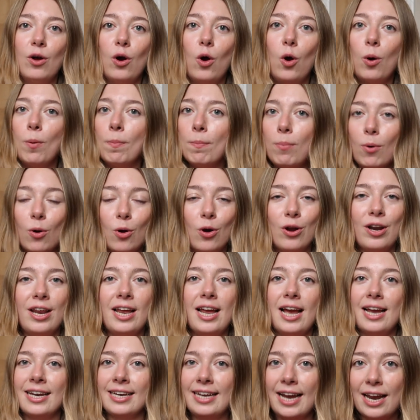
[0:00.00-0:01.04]
unbutton it
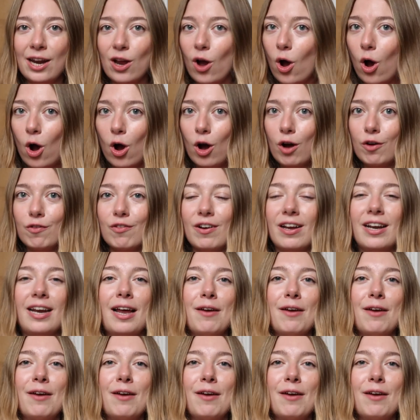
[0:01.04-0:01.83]
and get it off. And